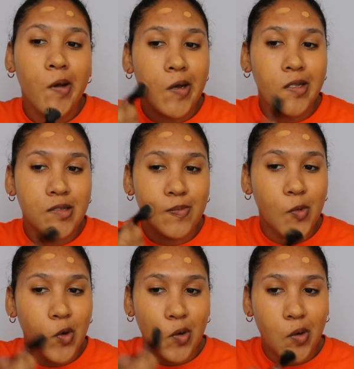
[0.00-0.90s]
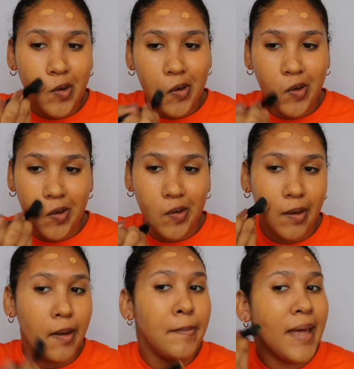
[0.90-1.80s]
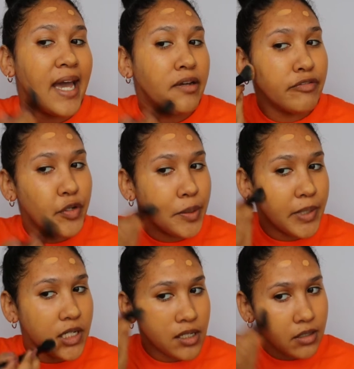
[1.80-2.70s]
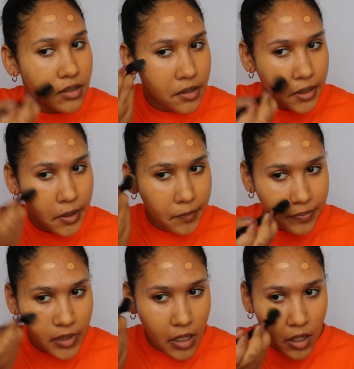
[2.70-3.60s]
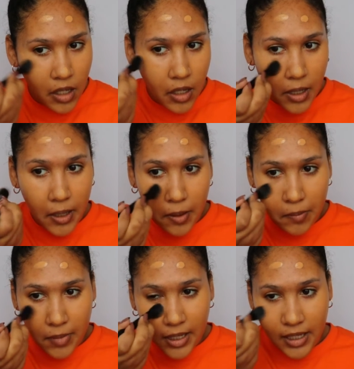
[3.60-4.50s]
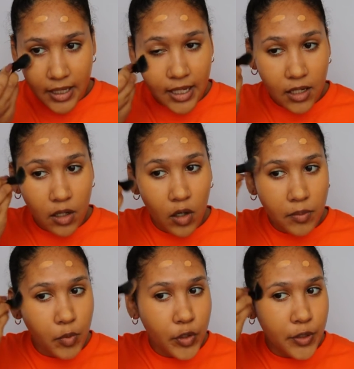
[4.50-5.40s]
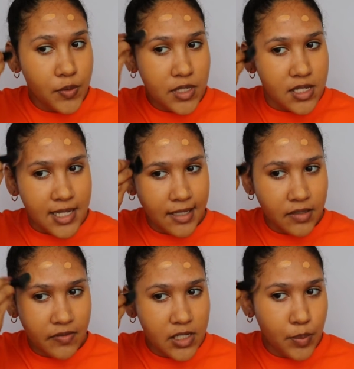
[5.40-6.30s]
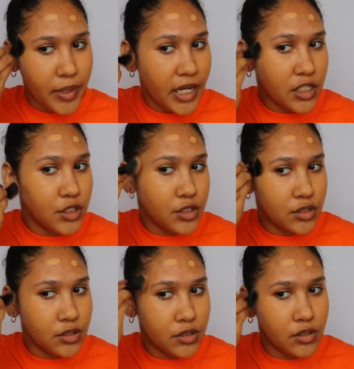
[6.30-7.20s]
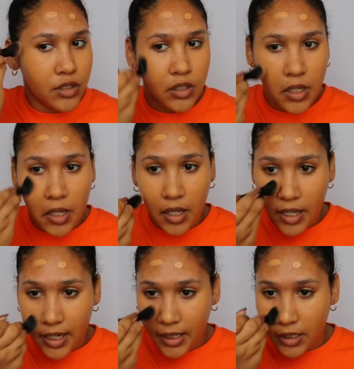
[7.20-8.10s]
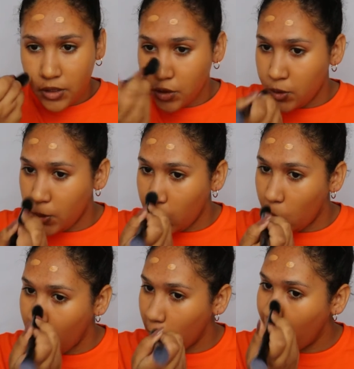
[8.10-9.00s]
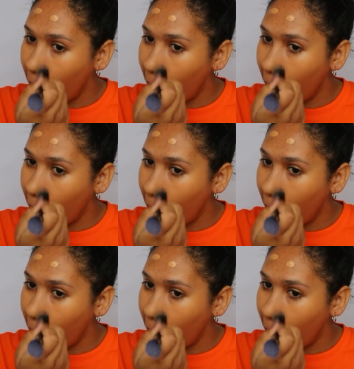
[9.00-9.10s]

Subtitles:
it's more bang for your buck, you know. I can get a lot more uses out of this brush and I can do